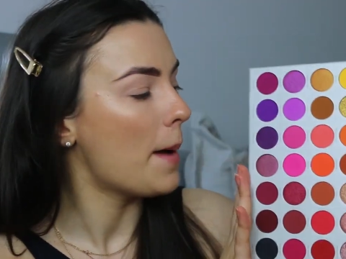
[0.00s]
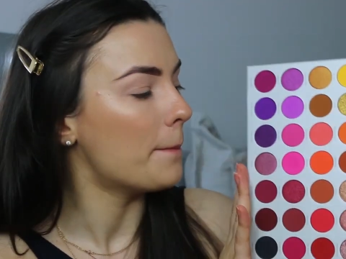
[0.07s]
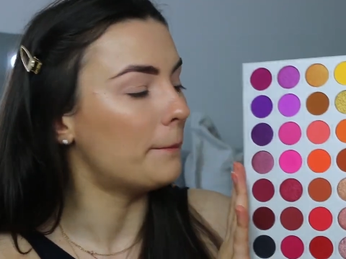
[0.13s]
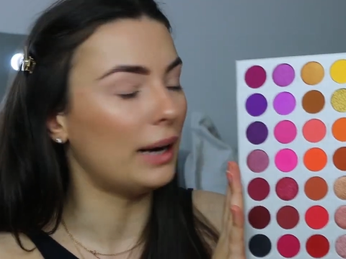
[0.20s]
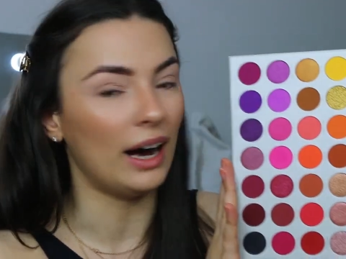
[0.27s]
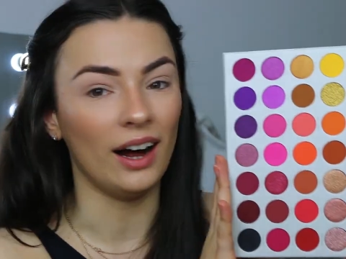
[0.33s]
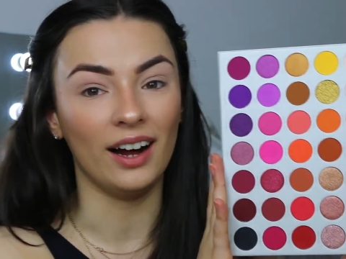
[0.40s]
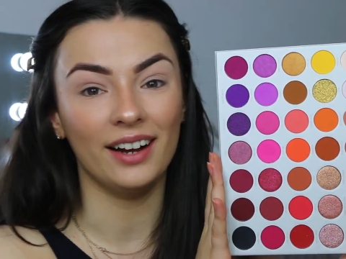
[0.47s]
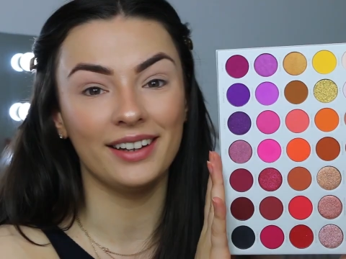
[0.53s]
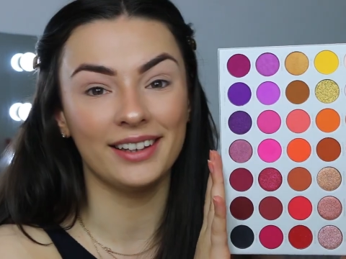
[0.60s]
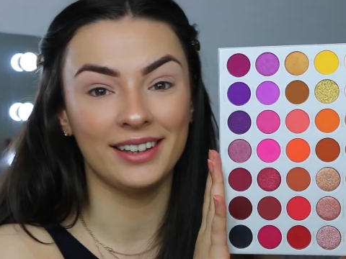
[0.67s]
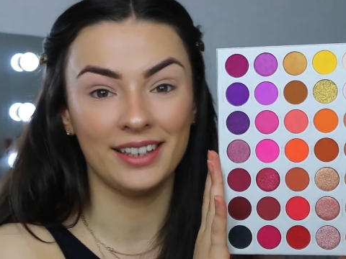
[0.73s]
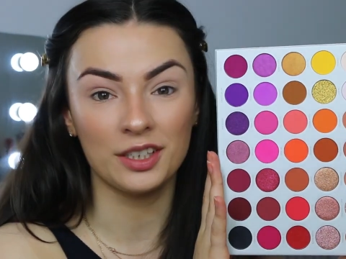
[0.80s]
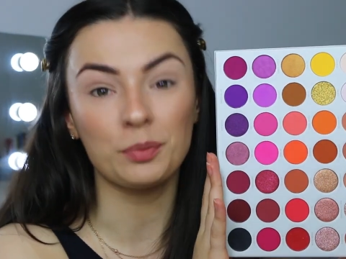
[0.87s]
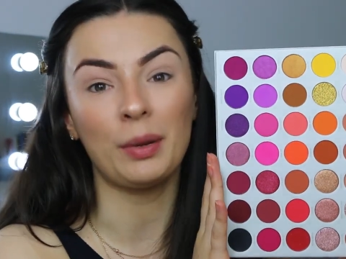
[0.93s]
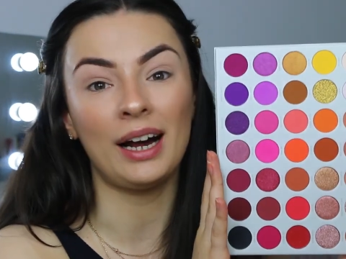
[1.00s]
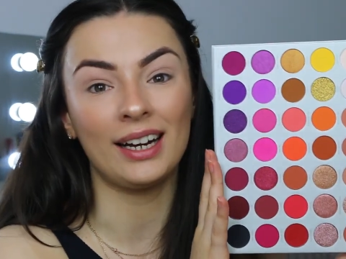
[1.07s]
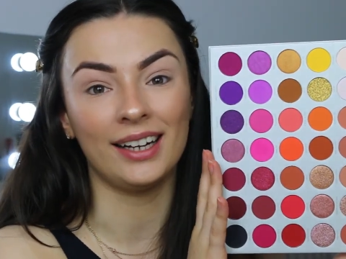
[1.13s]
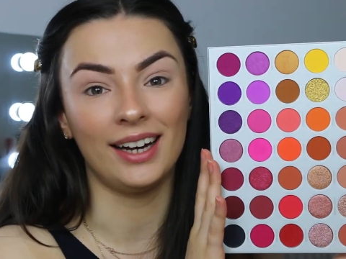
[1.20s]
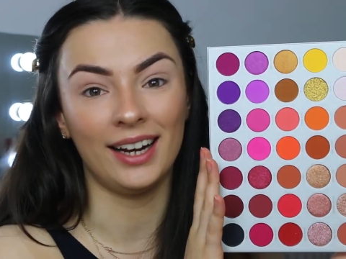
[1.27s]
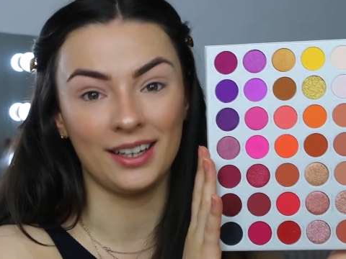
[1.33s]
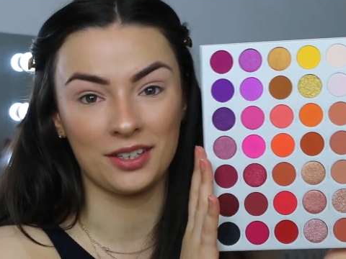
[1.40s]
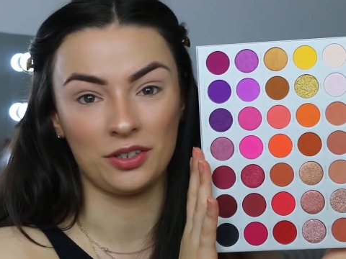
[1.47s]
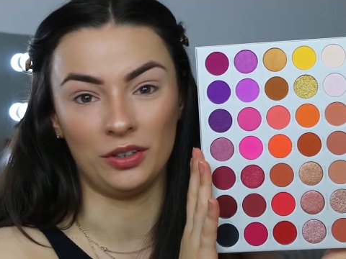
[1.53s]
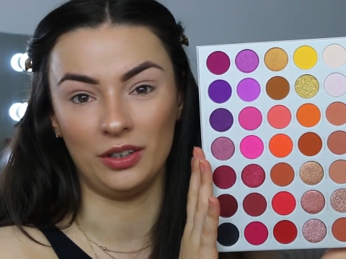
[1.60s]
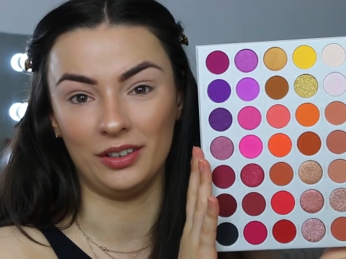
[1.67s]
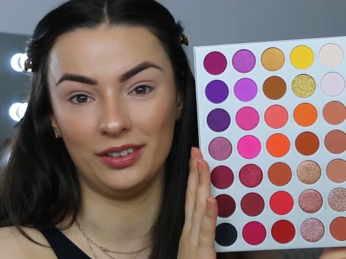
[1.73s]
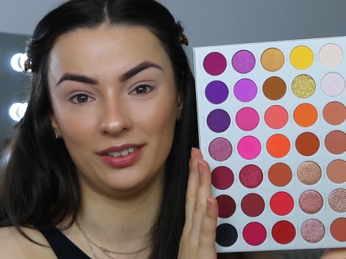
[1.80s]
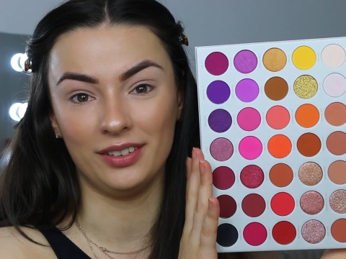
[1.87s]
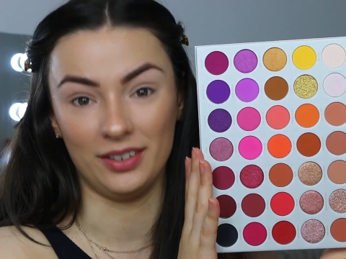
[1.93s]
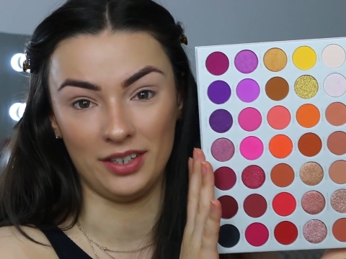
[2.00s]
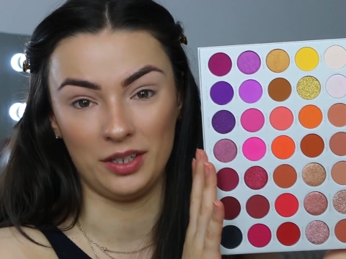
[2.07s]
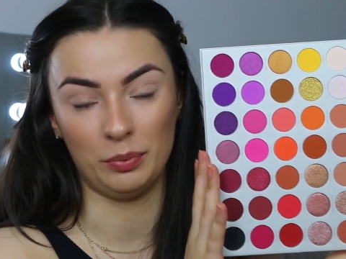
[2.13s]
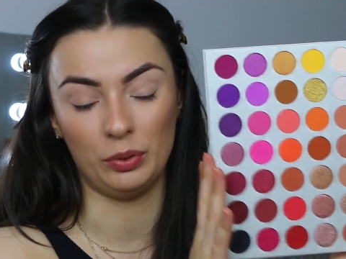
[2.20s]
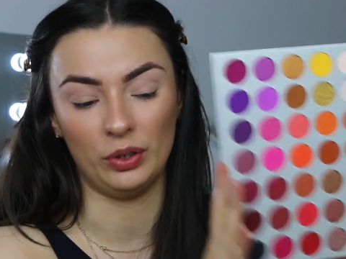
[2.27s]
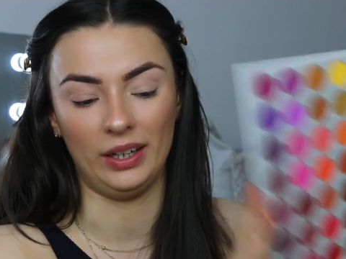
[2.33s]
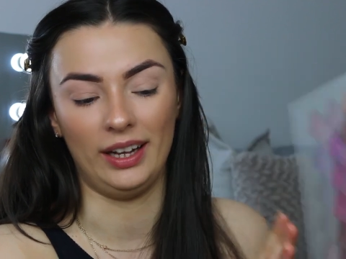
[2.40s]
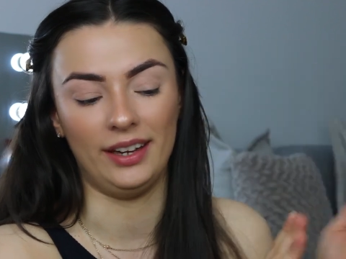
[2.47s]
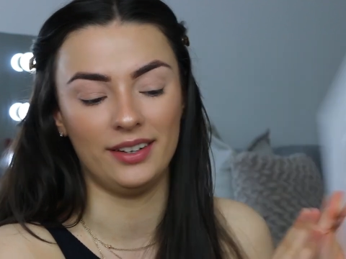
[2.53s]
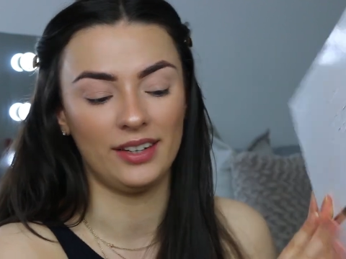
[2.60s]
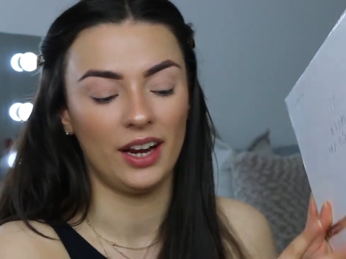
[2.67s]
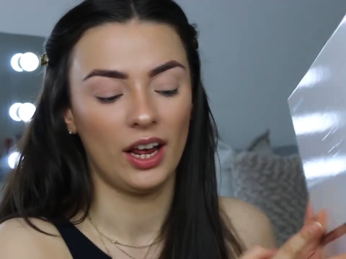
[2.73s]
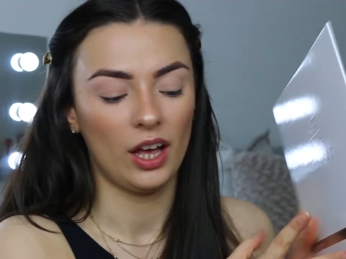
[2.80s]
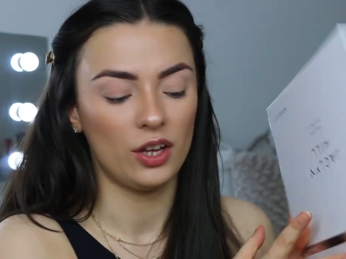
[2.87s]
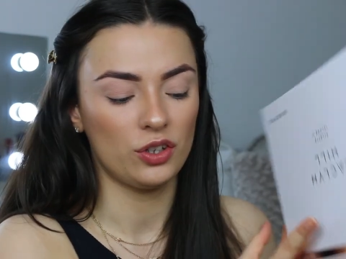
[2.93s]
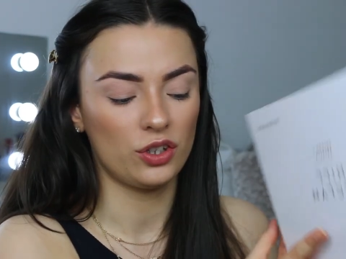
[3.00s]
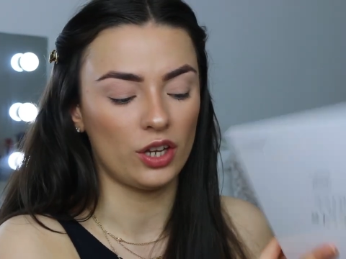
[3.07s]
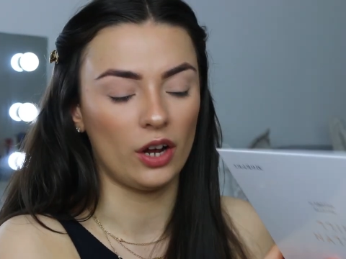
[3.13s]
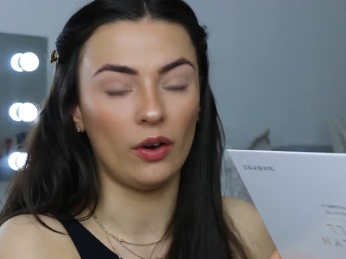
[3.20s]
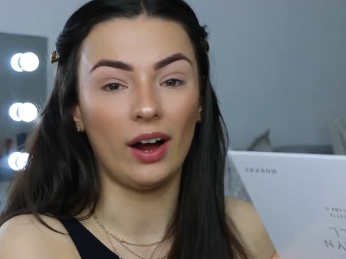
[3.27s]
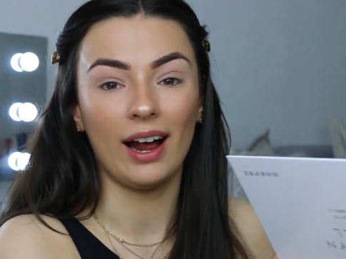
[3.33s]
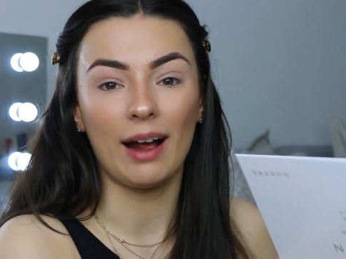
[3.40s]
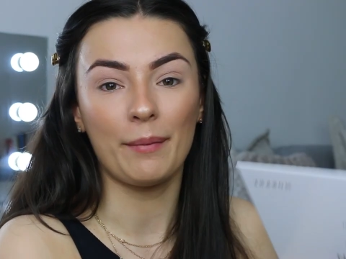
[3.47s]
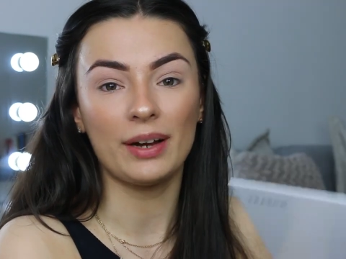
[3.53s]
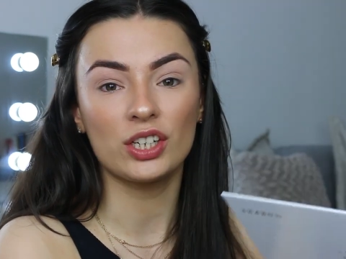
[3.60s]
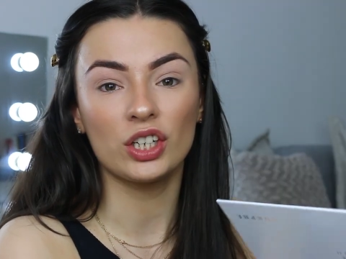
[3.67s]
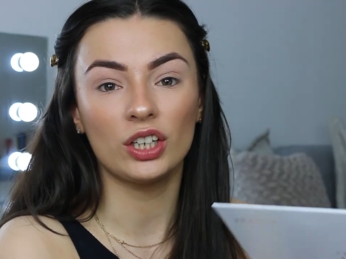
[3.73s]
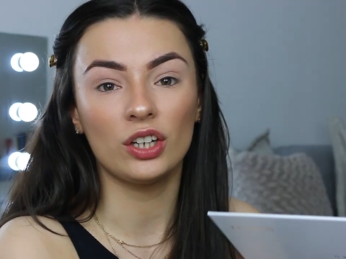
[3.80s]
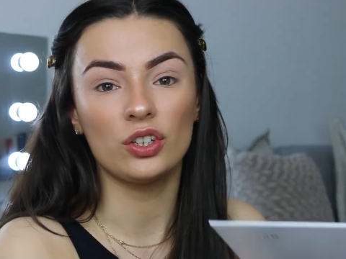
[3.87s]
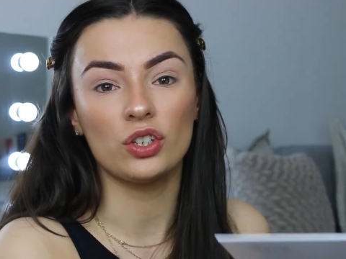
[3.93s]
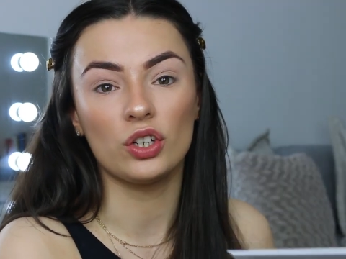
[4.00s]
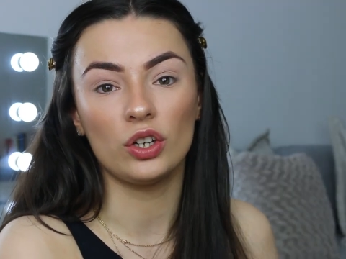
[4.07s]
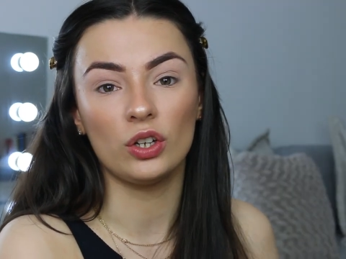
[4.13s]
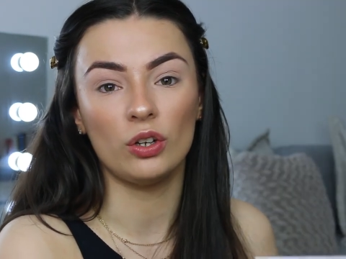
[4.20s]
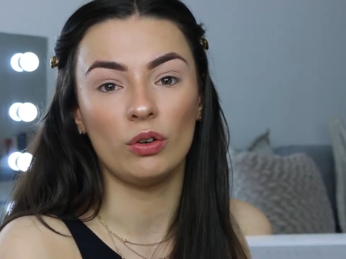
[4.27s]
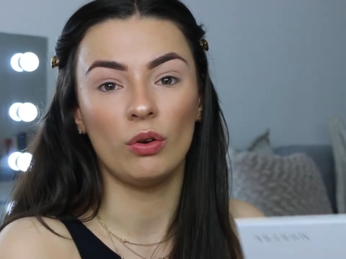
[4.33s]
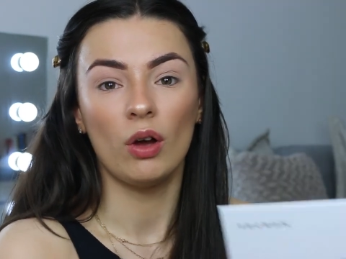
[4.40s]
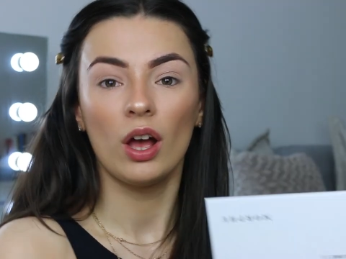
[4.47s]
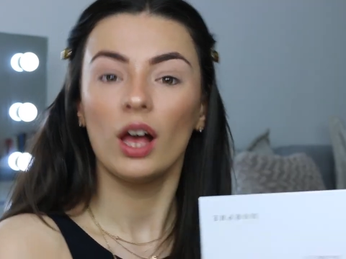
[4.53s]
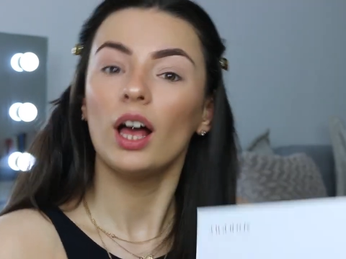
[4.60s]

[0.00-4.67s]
but this palette has not disappointed. So I am actually gonna do